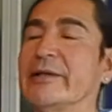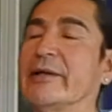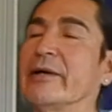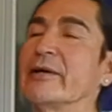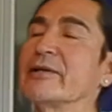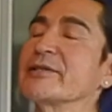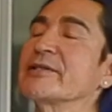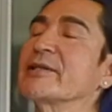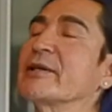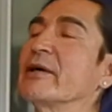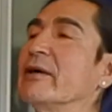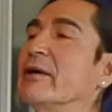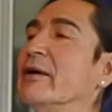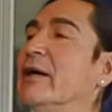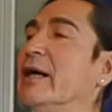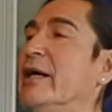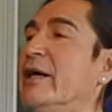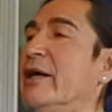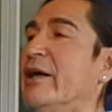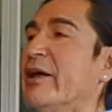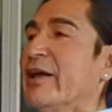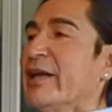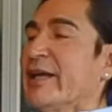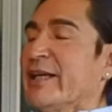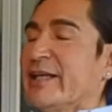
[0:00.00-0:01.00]
So
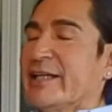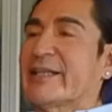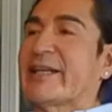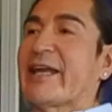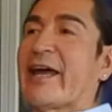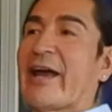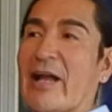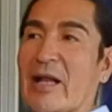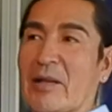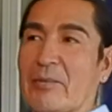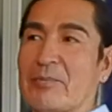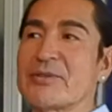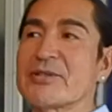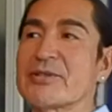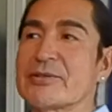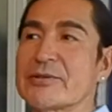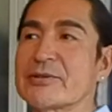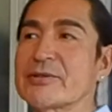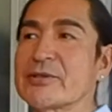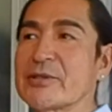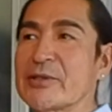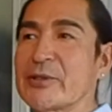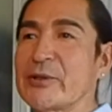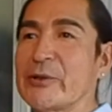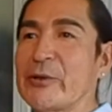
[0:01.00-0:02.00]
it helps
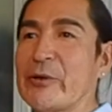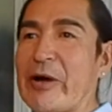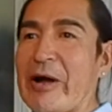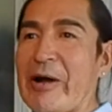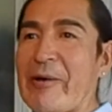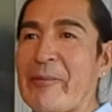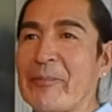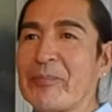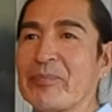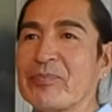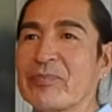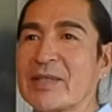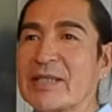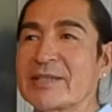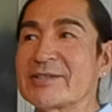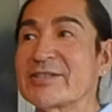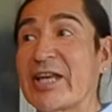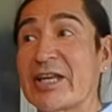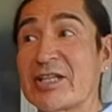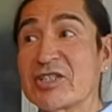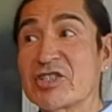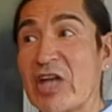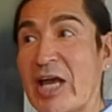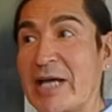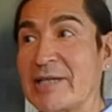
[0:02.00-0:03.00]
to
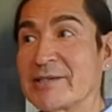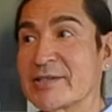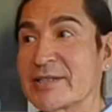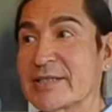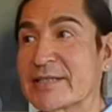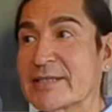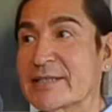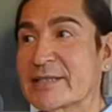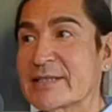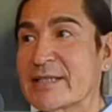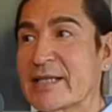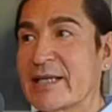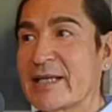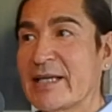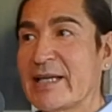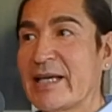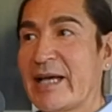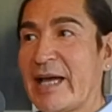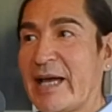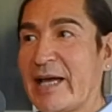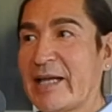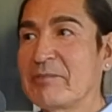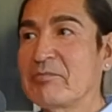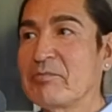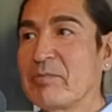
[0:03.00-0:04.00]
take chances,
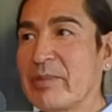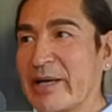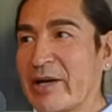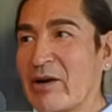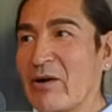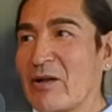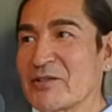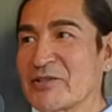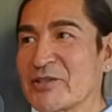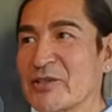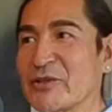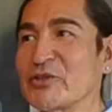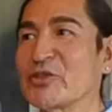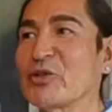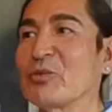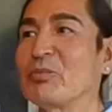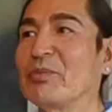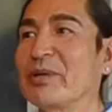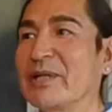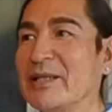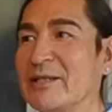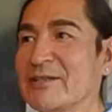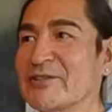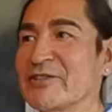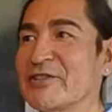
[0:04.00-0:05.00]
but also to
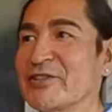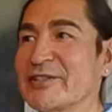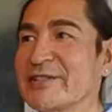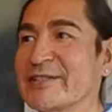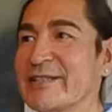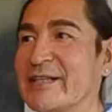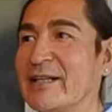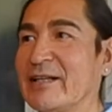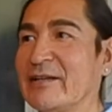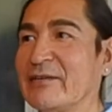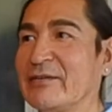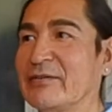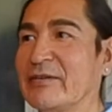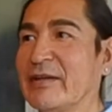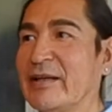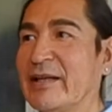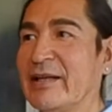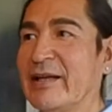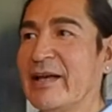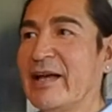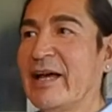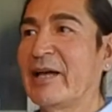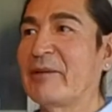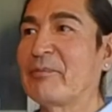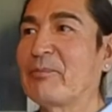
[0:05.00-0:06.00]
build yourself.
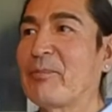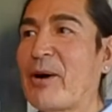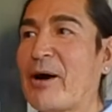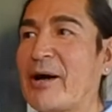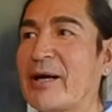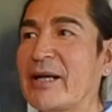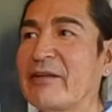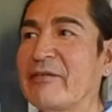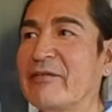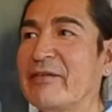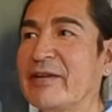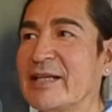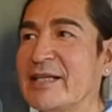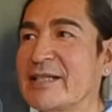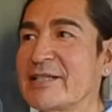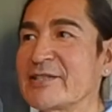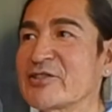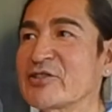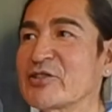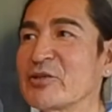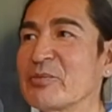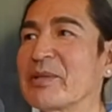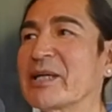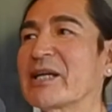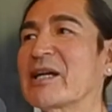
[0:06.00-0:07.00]
And part of it is
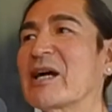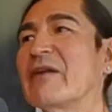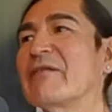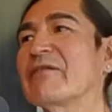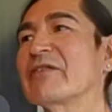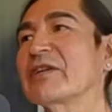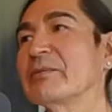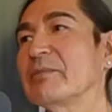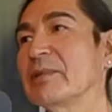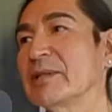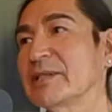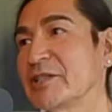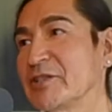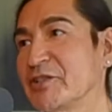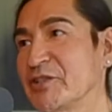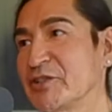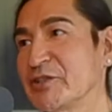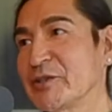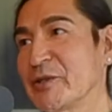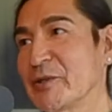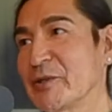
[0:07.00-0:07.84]
to be comfortable in your